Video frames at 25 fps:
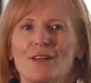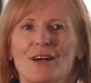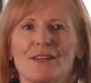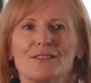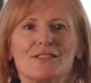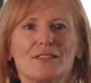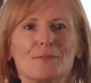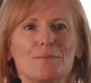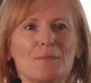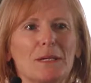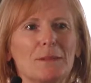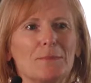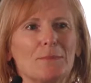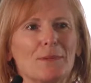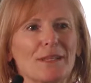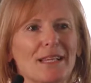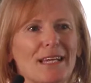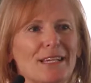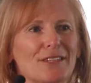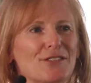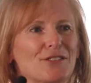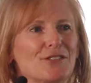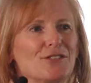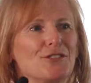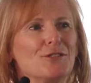Lots of people
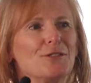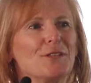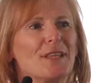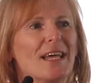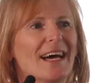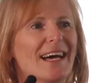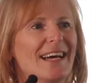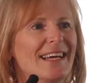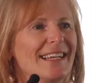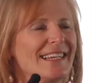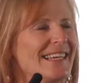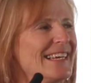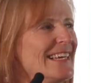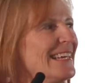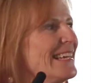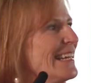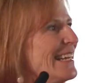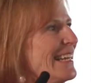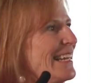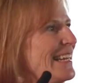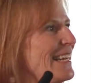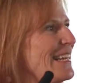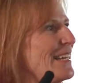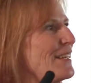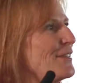like to do that.
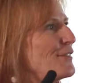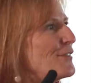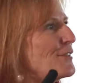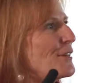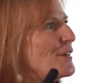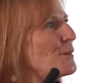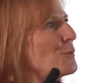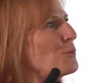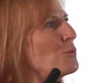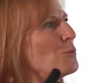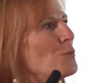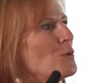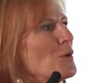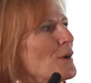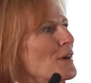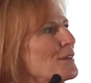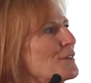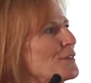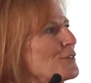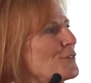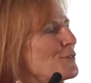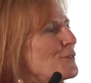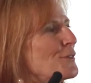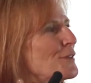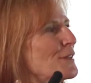It's a
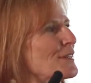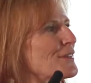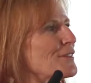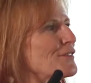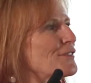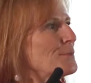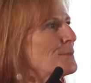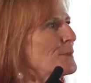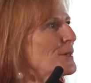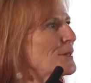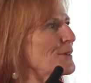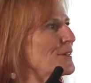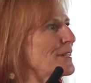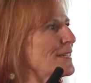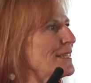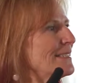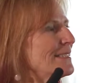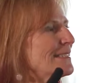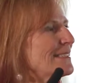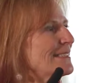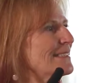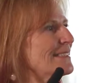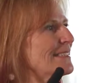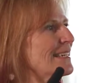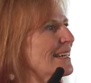wonderful
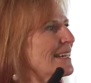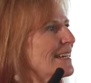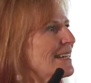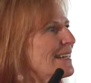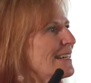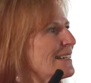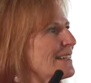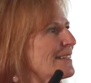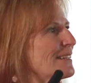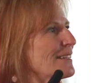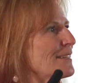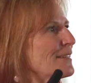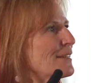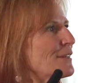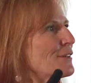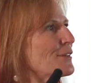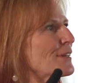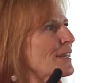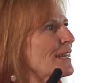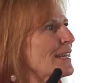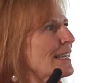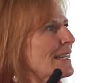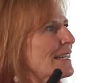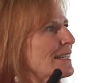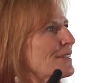experience,
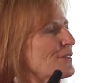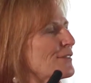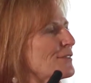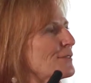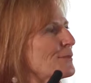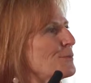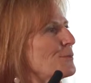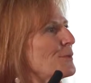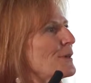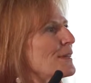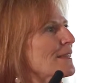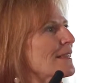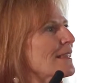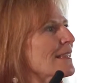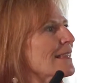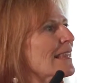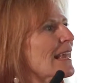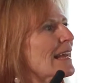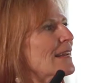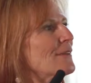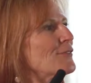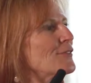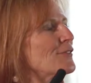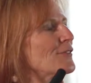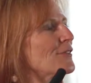looking at what the
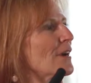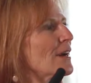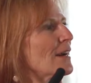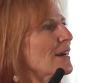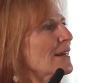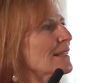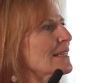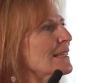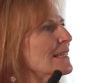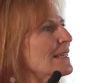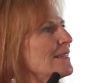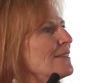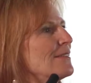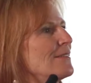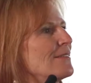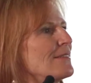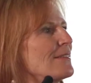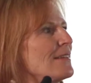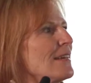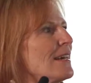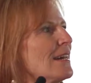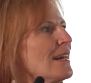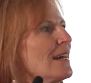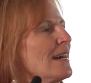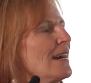lifestyle
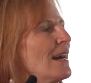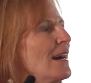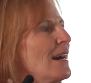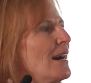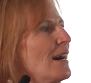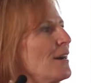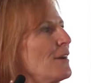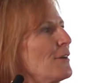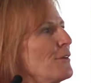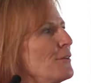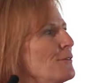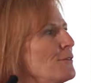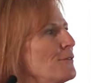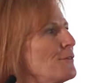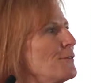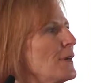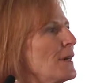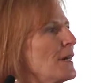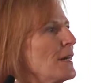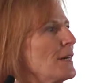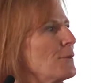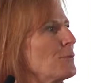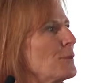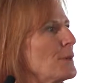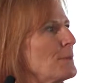is of
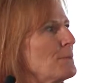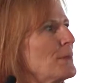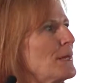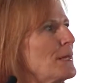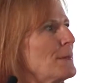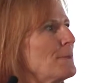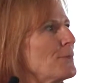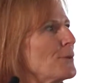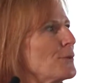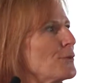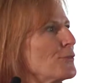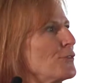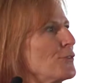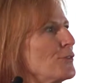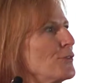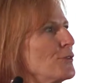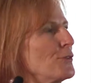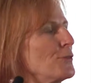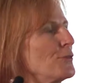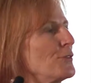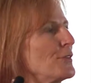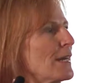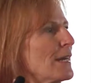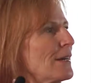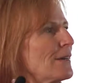what people
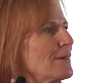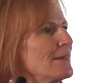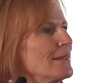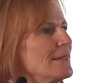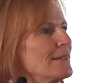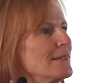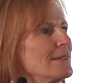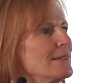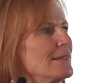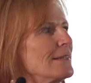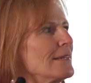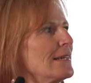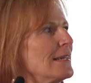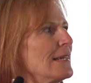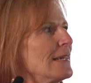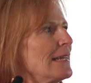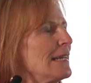do down in